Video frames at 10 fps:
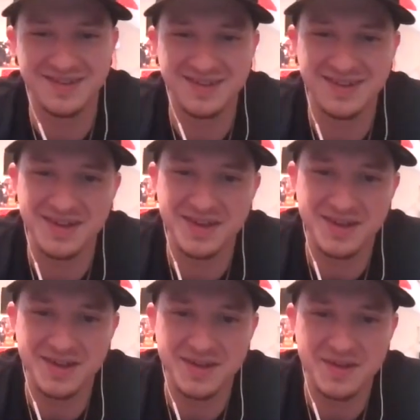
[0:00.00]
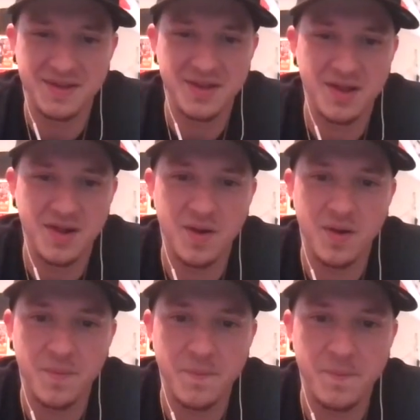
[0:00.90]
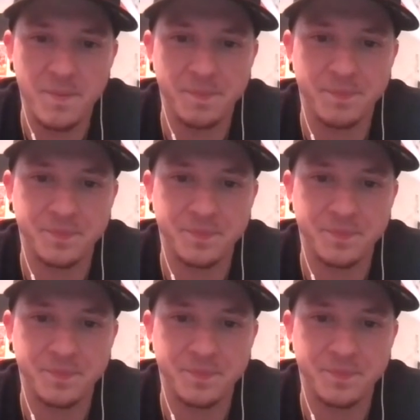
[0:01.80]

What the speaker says: (silent)